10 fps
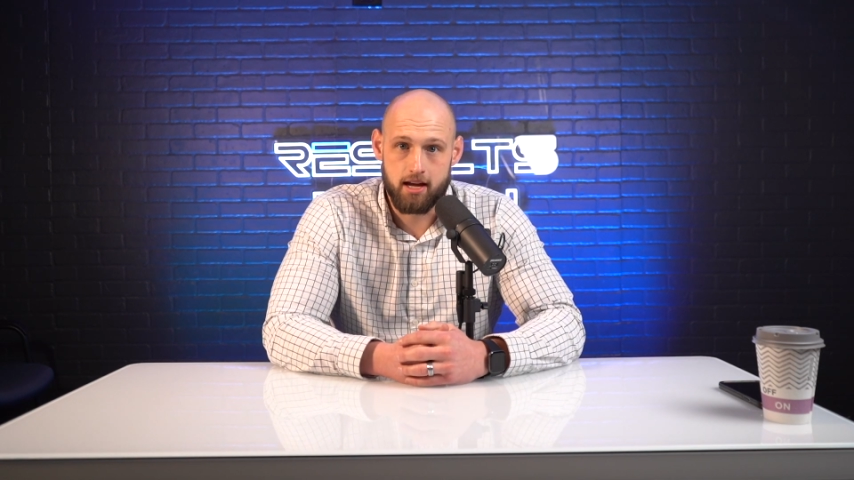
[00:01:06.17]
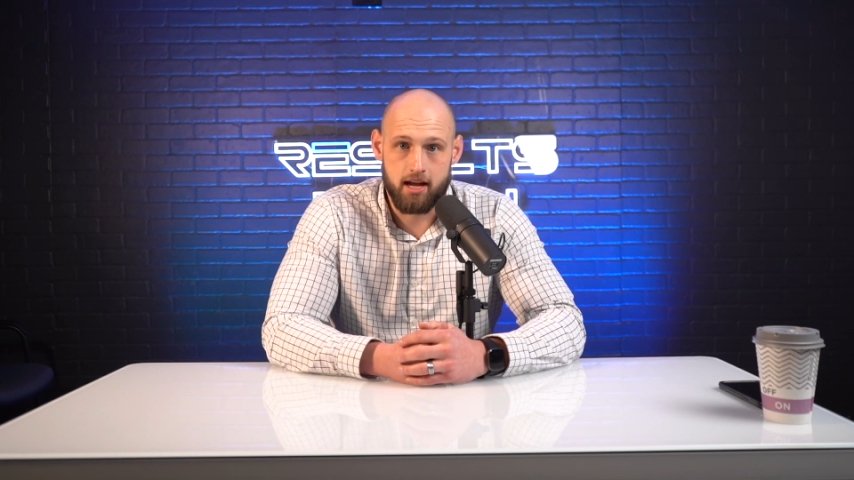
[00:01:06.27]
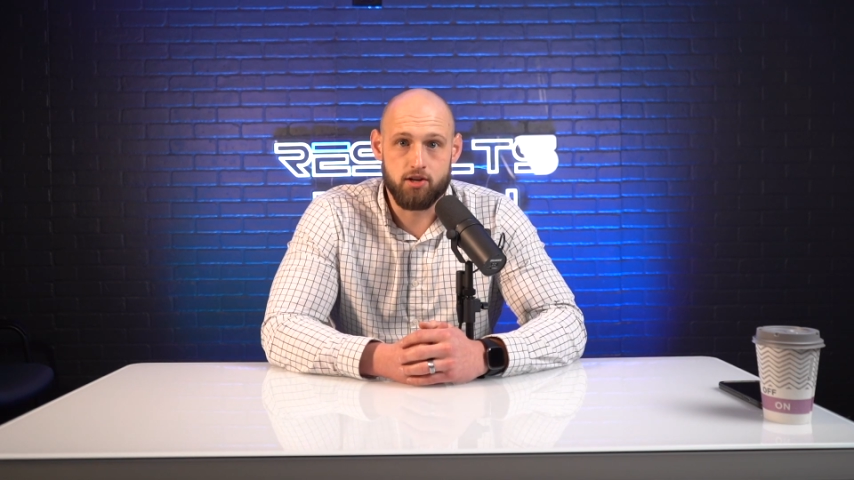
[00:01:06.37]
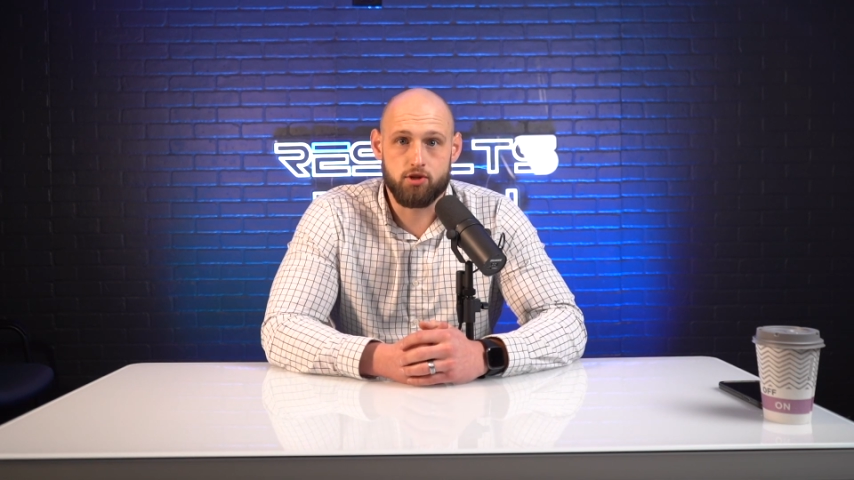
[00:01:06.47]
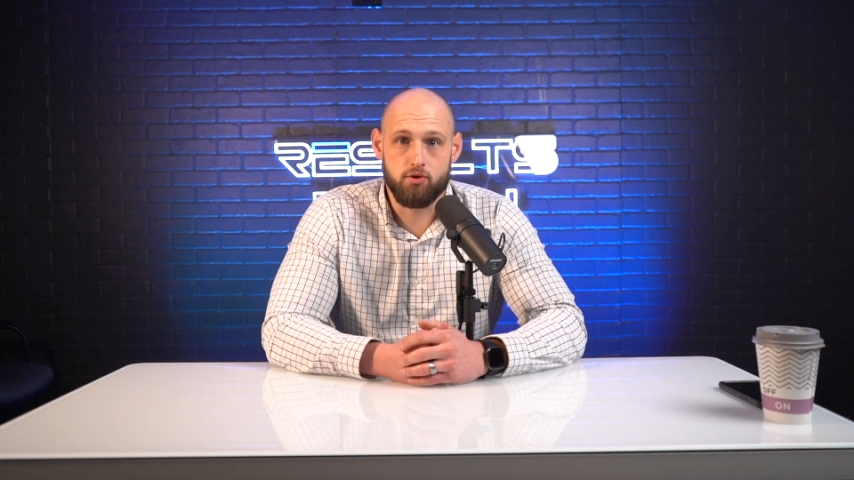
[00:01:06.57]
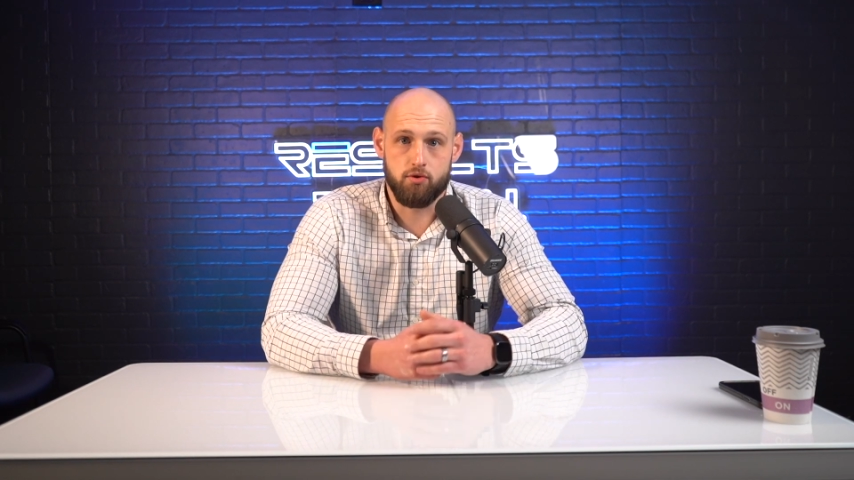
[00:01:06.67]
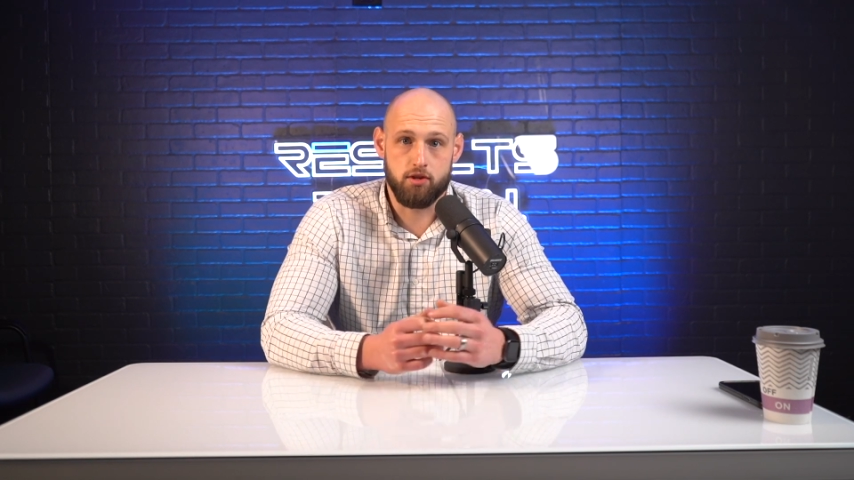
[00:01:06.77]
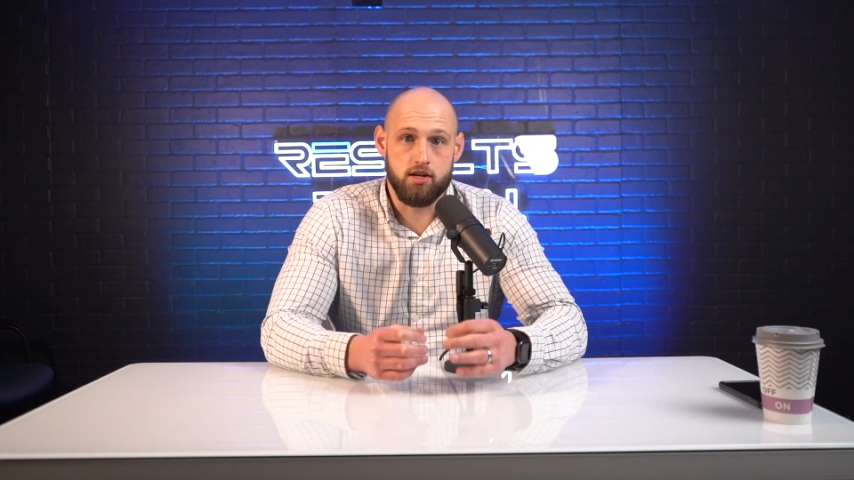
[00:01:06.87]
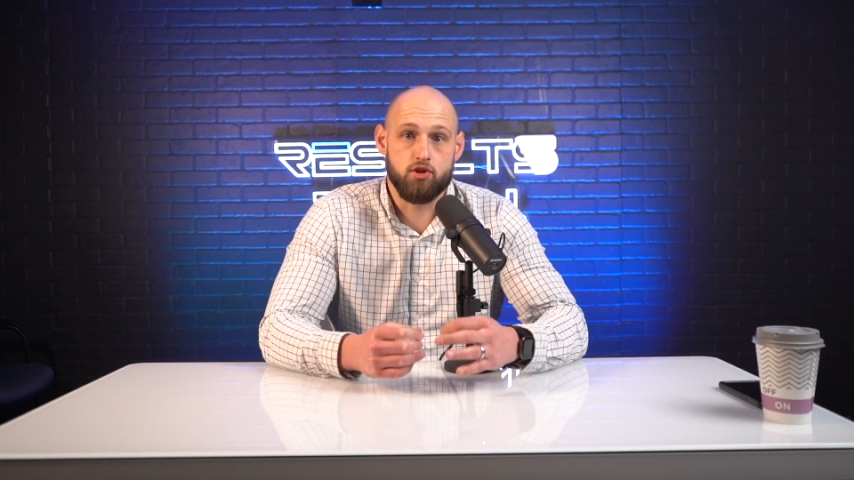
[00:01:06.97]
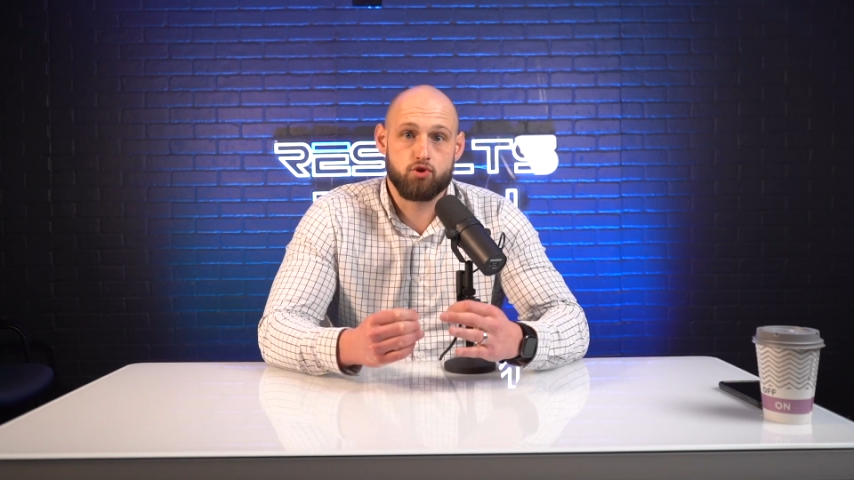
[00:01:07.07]
into
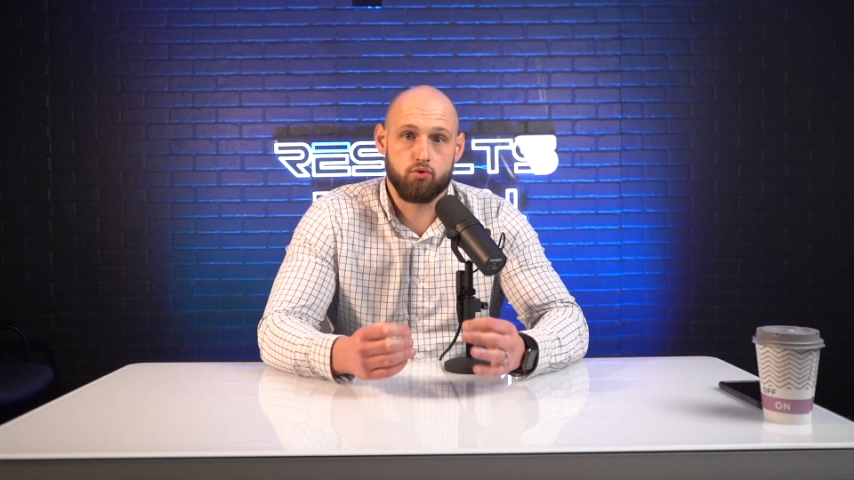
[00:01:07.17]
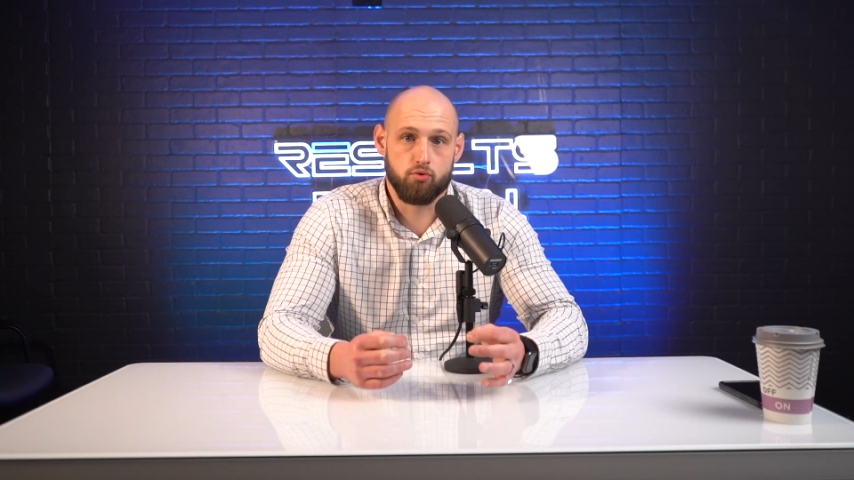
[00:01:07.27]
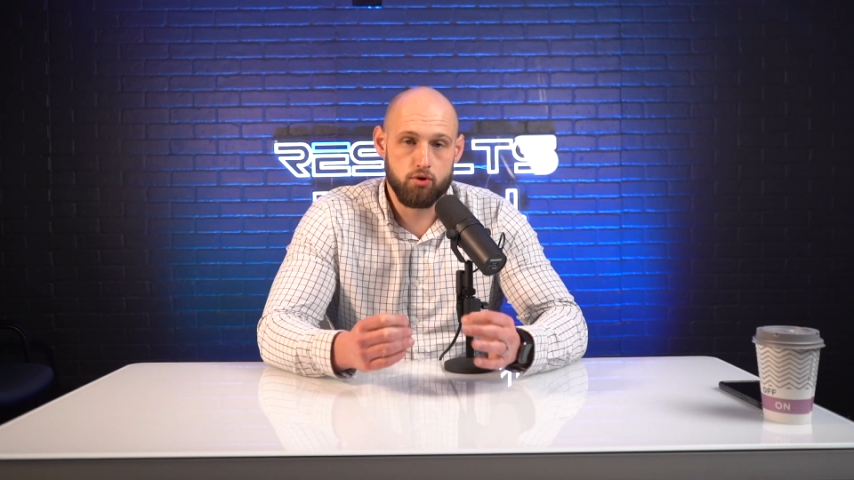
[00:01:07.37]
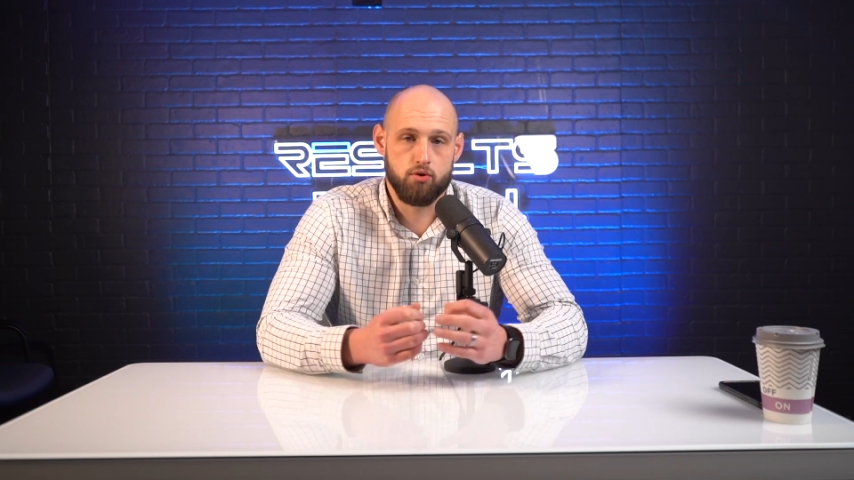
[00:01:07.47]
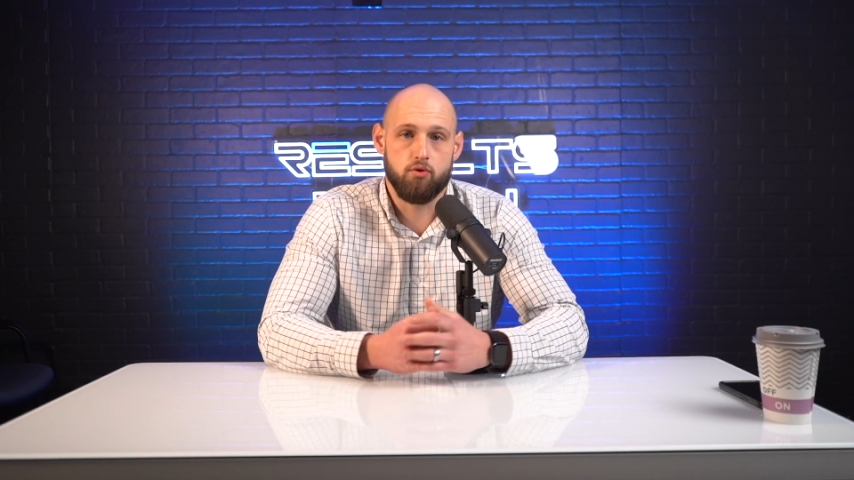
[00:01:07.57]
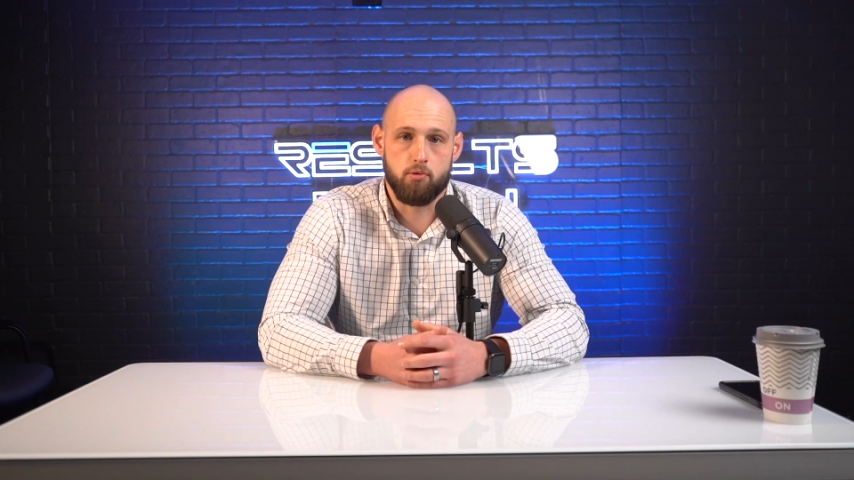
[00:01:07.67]
the true